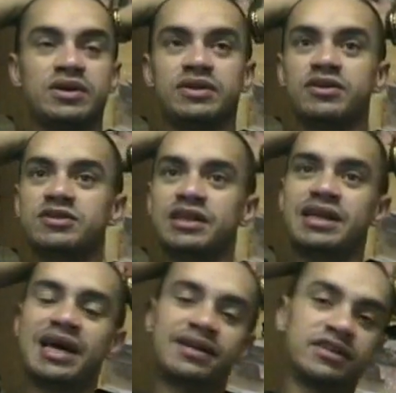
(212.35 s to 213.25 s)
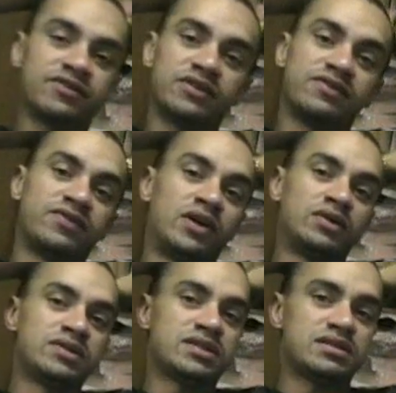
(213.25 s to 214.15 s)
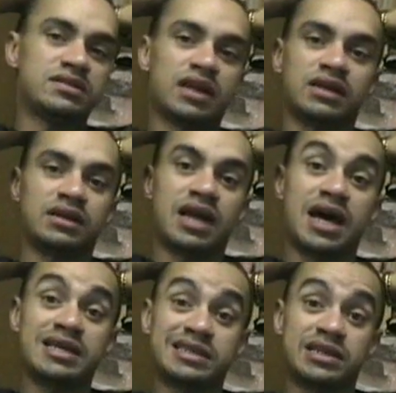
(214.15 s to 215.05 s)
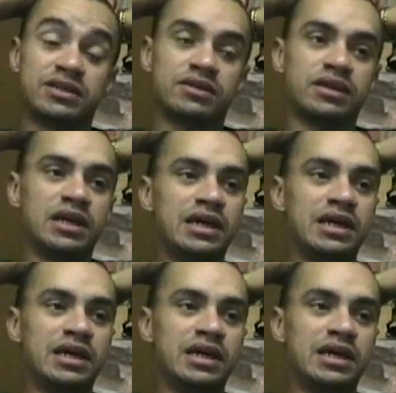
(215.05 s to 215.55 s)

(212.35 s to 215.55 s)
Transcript: There's a lot of different faults that it lies under.